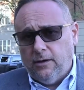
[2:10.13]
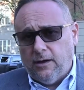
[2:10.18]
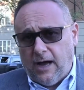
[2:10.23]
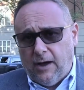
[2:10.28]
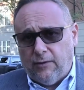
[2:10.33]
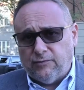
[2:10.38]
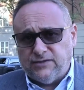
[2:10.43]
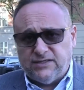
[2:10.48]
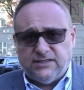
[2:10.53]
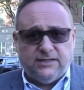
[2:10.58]

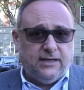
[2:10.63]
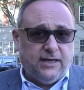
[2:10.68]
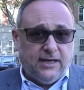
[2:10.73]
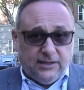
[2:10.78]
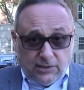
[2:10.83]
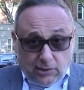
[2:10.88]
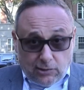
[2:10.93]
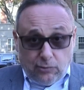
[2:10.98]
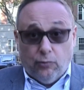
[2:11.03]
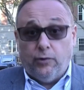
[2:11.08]
housing,
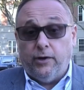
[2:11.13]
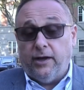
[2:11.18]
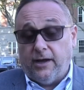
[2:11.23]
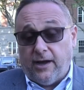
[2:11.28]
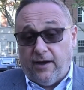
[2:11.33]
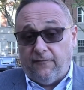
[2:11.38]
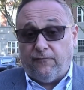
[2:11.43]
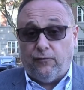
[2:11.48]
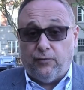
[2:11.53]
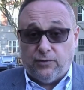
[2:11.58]
including
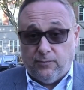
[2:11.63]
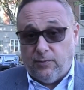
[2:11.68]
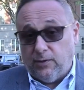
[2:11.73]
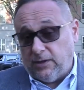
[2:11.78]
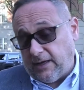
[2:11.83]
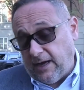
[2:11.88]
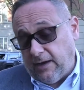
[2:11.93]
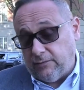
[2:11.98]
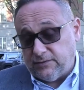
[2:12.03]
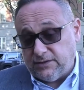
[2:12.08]
affordable
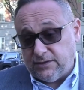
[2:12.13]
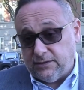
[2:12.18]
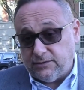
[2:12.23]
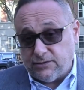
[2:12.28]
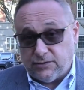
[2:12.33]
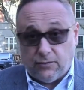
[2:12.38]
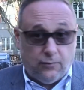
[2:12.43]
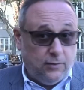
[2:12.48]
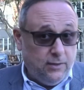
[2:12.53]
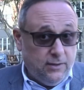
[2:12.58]
housing.
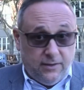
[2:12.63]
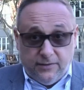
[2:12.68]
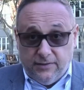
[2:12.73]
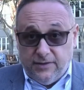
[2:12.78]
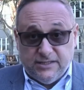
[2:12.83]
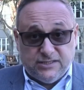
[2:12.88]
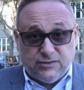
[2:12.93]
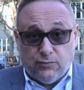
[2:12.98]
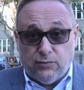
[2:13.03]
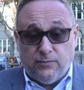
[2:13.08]
So
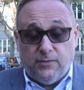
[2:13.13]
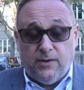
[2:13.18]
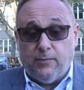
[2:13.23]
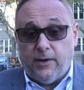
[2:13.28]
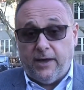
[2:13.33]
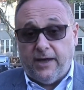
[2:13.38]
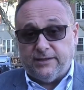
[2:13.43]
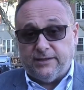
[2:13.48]
this would be my